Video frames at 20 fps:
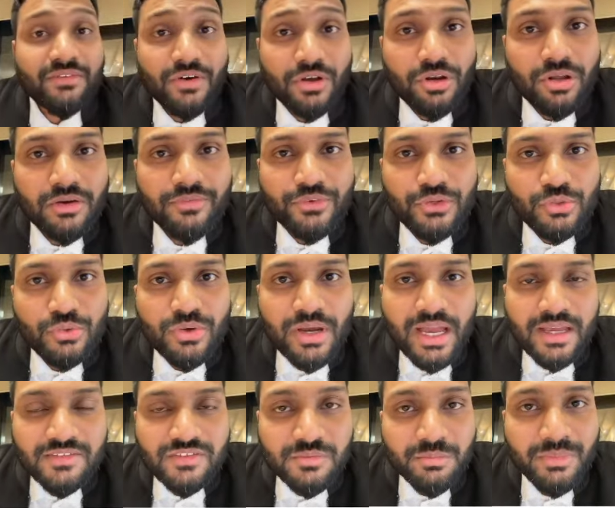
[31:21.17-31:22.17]
one of you
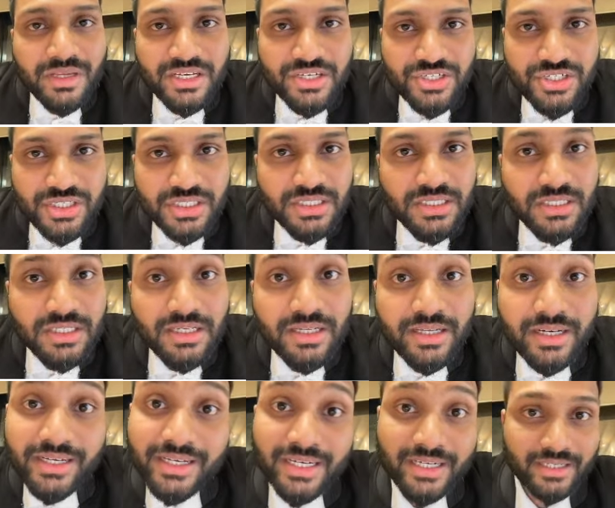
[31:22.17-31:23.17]
has mentioned
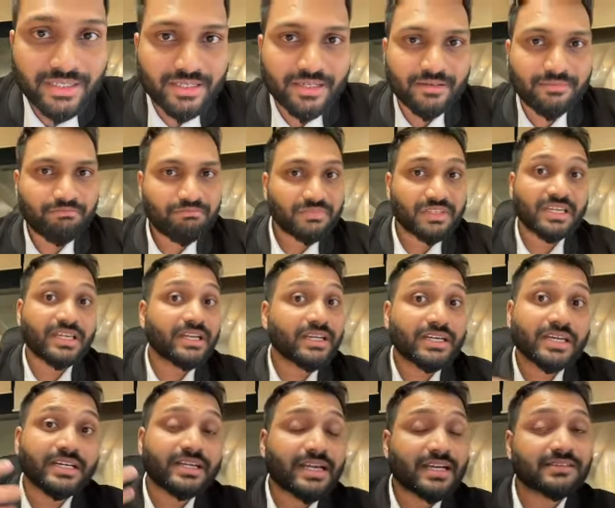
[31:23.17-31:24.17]

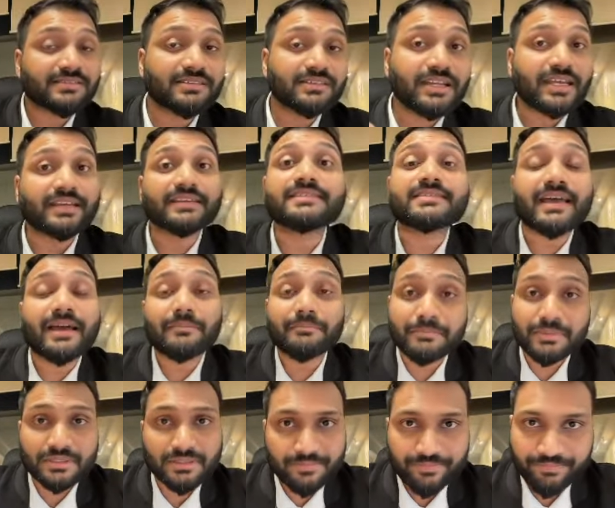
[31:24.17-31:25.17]
cricket as an
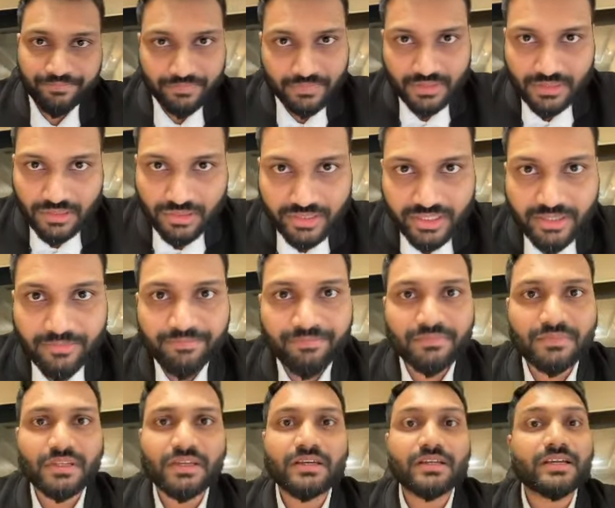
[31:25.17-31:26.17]
example. Okay,
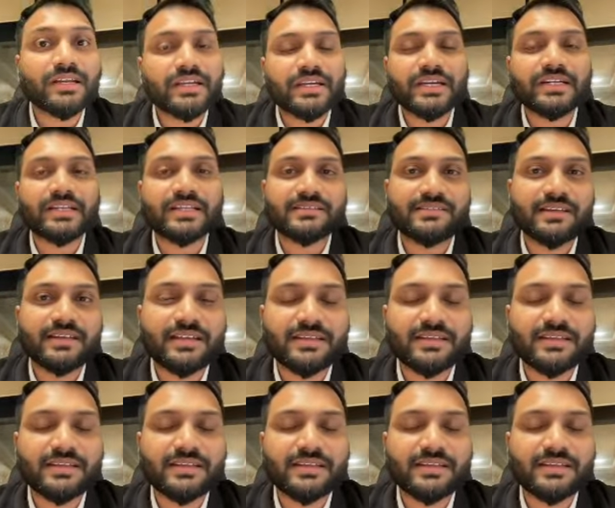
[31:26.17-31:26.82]
cricket is an